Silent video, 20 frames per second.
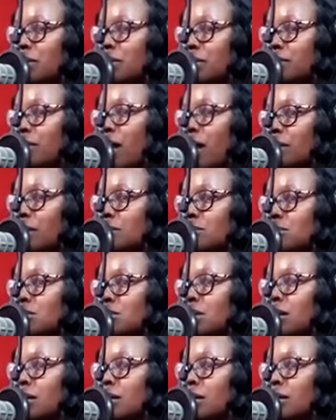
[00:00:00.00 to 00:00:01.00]
their
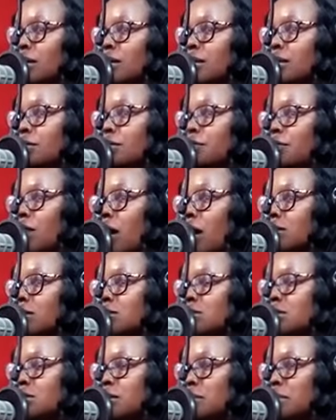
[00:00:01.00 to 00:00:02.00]
farms. The
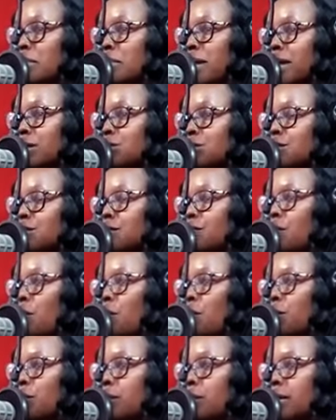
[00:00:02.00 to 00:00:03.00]
flood submerged
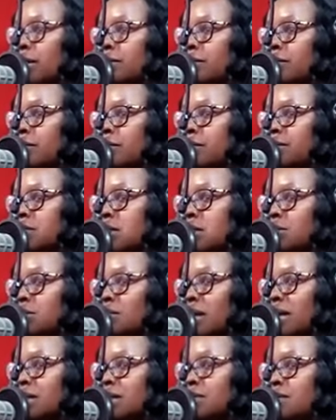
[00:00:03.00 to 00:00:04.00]
450
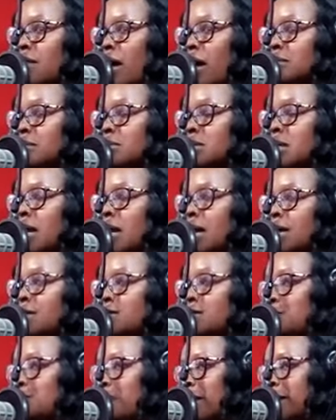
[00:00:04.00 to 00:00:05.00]
rice farms
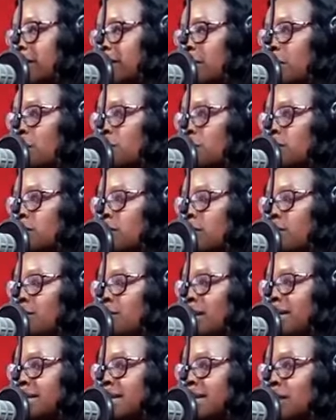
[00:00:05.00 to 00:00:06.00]
spread over
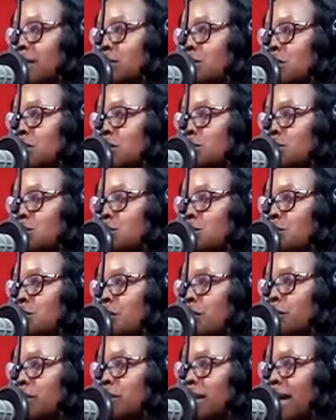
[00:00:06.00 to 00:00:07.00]

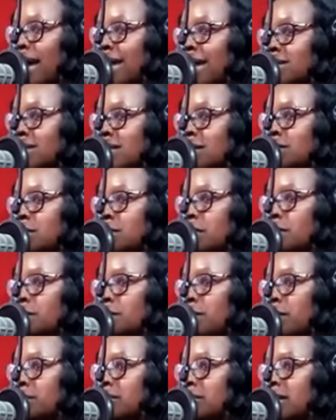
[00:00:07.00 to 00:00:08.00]
3,200 hectares of the
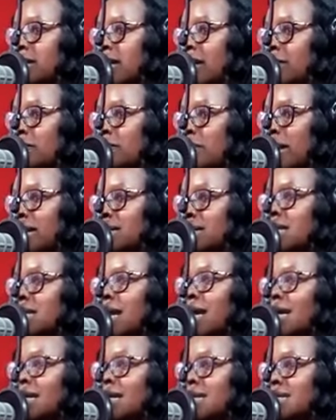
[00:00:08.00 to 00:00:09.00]
federal government's
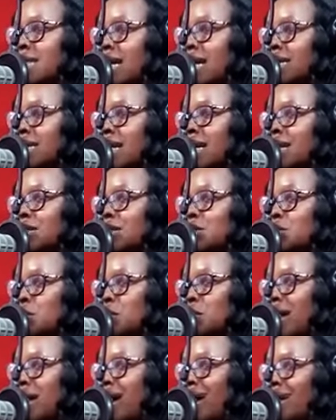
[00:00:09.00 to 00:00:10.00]
Tada
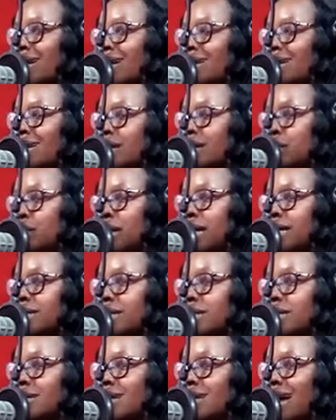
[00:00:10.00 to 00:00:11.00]
Songhai
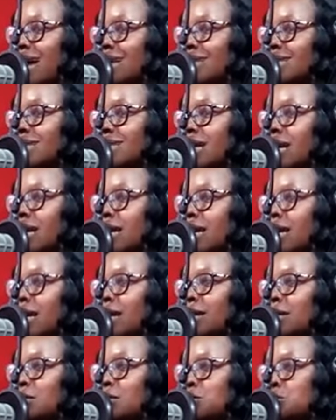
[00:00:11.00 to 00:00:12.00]
irrigated land
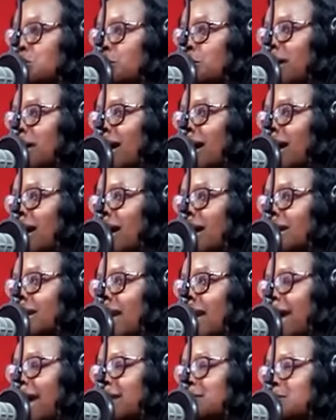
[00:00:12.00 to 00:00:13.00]
in the Shonga and
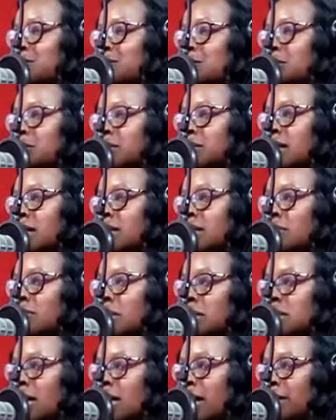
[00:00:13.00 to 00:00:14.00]
Edo local
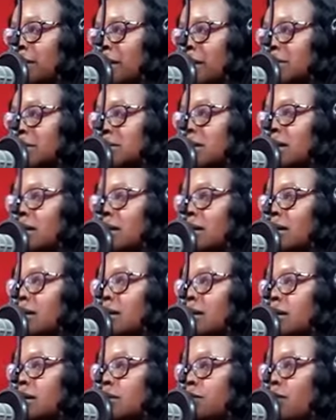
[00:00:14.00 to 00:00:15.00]
government areas.
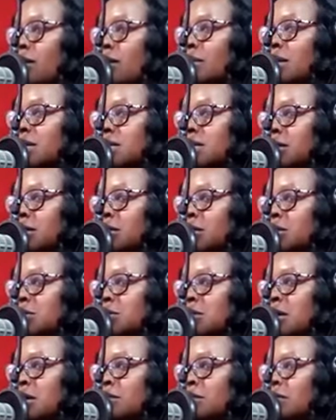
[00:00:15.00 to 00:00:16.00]
The farmers, according
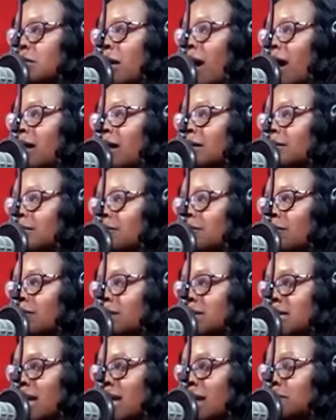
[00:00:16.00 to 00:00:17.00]
to Governor Abdul
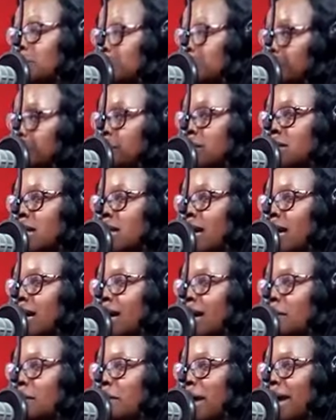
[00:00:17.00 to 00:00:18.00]
Fattah
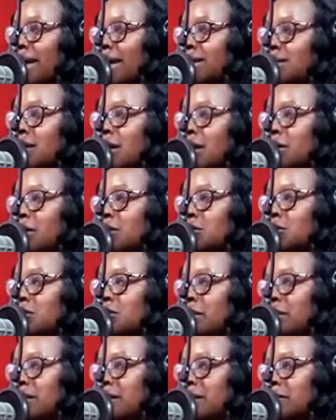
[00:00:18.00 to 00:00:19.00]
Ahmed,
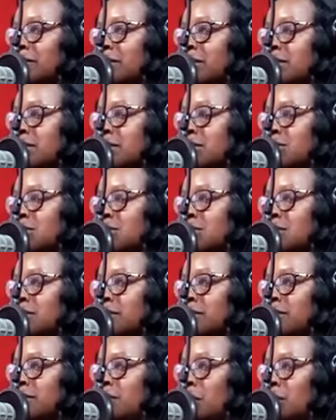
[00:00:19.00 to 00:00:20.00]
during a visit to
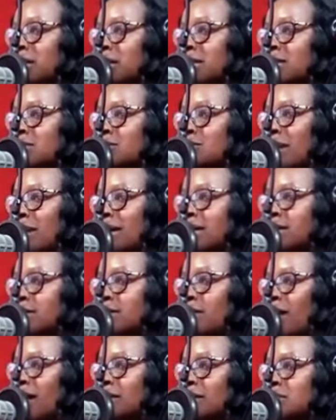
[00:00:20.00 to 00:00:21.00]
the flooded rice
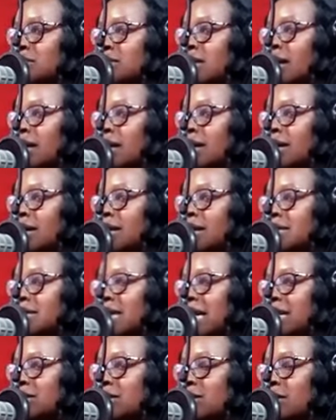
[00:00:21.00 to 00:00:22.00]
farms,
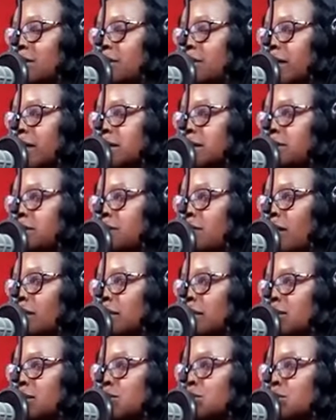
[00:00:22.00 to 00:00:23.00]
says the affected
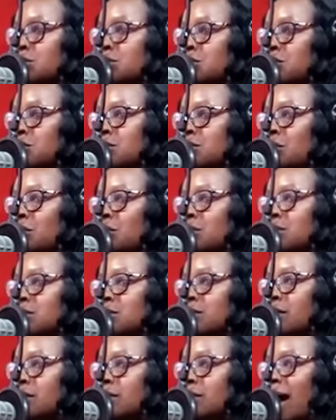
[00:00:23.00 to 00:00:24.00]
farmers took loans
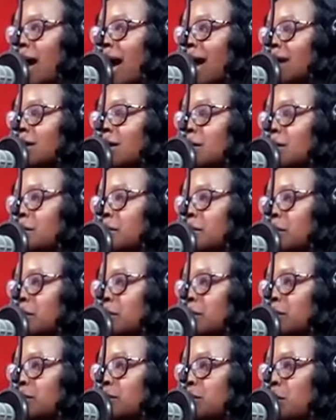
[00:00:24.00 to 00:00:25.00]
from the Anchor
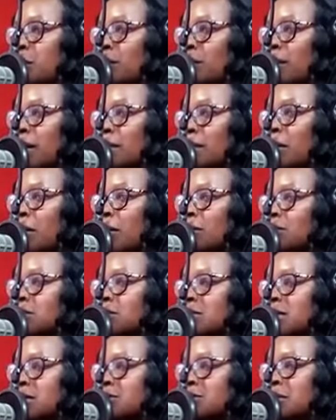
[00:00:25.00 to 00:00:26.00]
Borrower Program of the
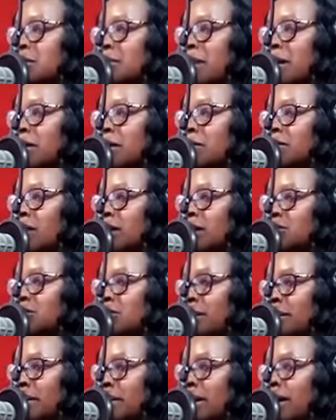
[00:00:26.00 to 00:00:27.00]
Central Bank of
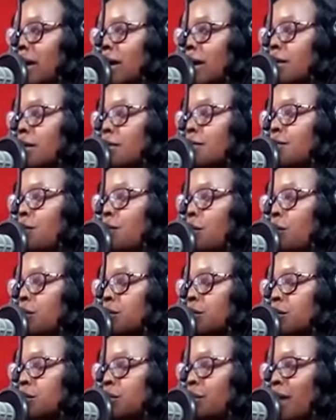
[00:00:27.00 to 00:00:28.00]
Nigeria for
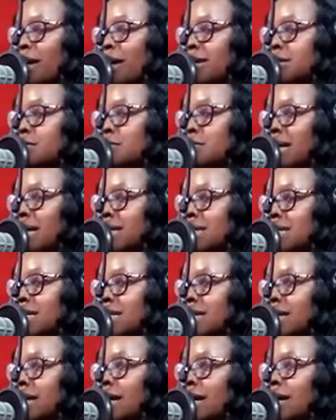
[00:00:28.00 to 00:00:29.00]
the rice planting.